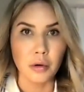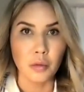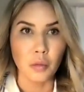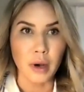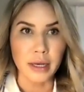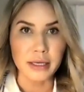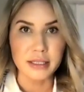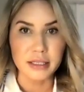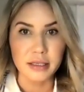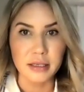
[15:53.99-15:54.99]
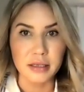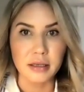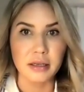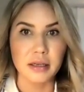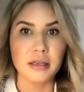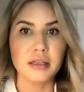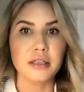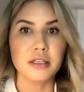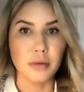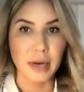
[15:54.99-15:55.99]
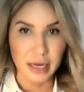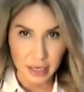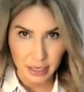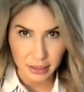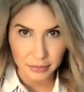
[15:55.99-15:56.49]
what do I need?